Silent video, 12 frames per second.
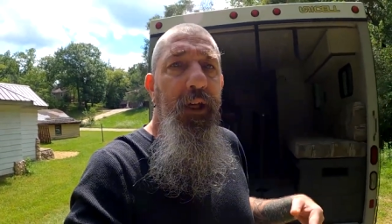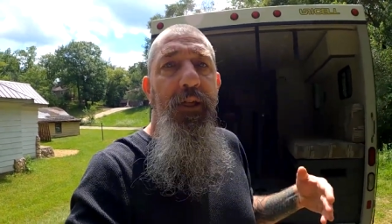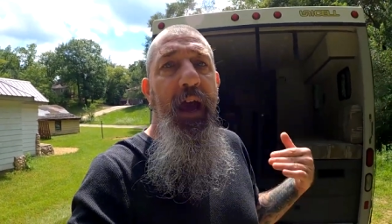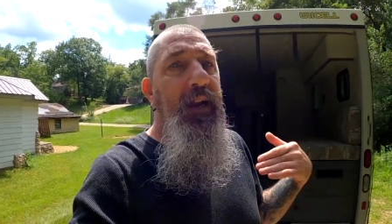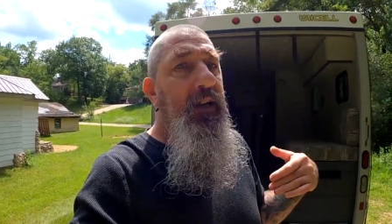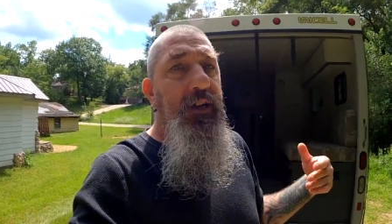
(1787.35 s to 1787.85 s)

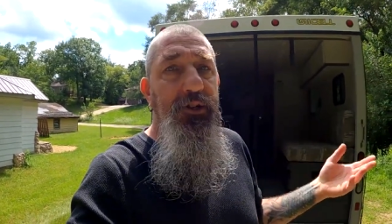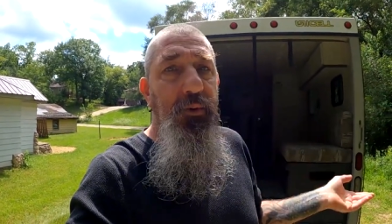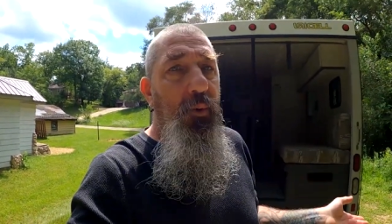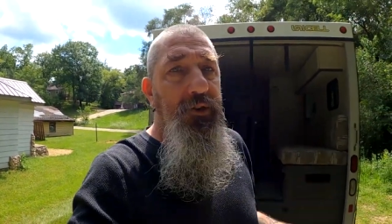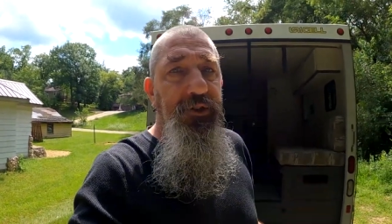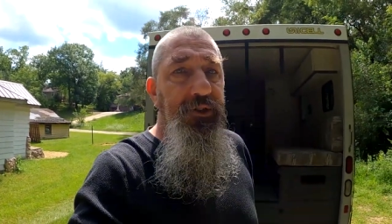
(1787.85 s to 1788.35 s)
then, because
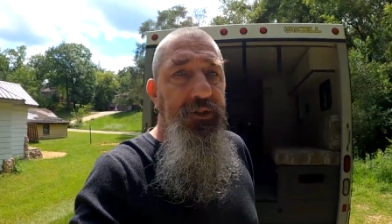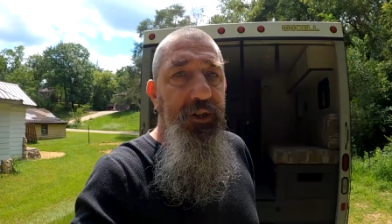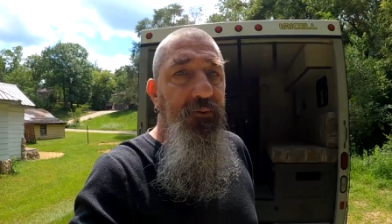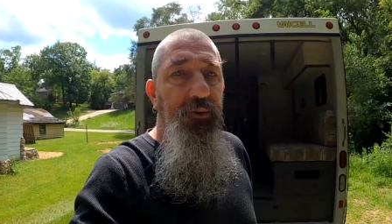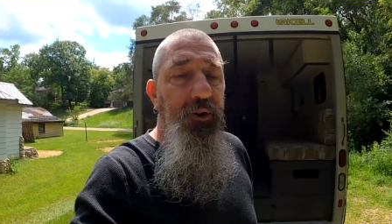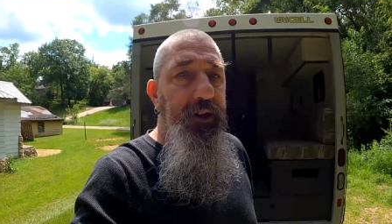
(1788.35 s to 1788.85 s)
it wasn't
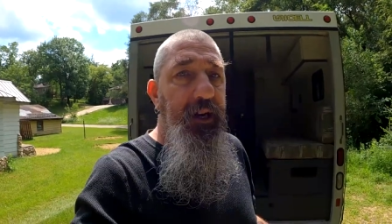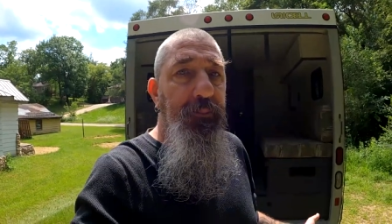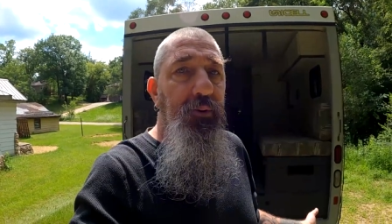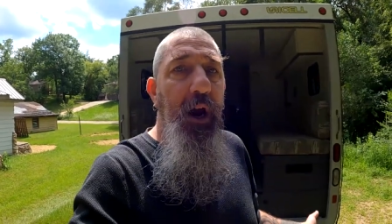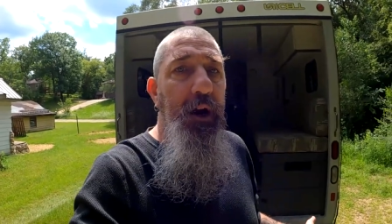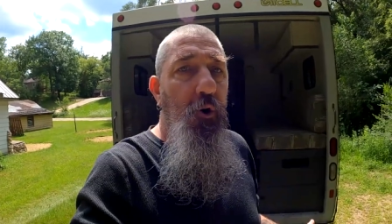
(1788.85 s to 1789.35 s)
really
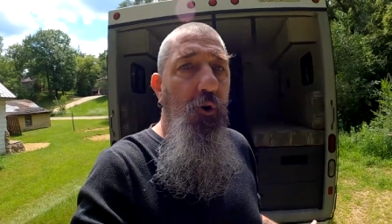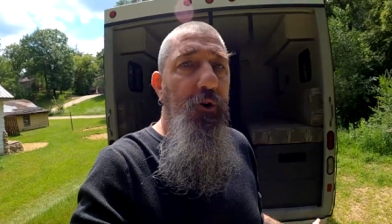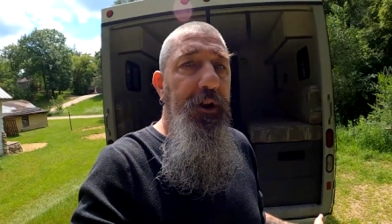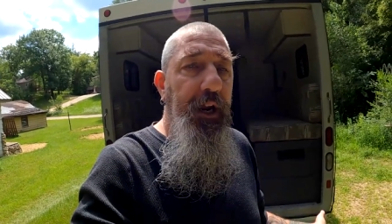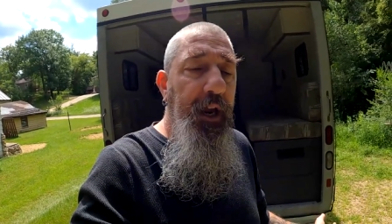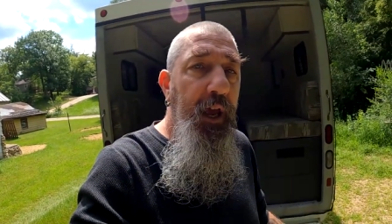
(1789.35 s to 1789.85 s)
a
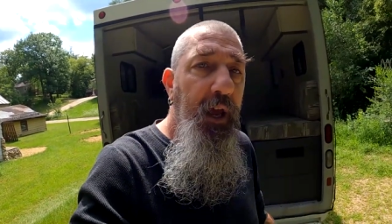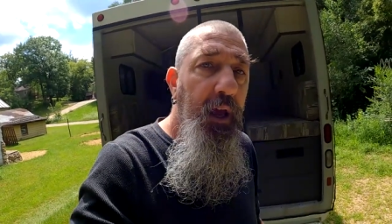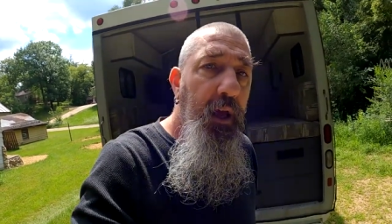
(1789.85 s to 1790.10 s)
priority.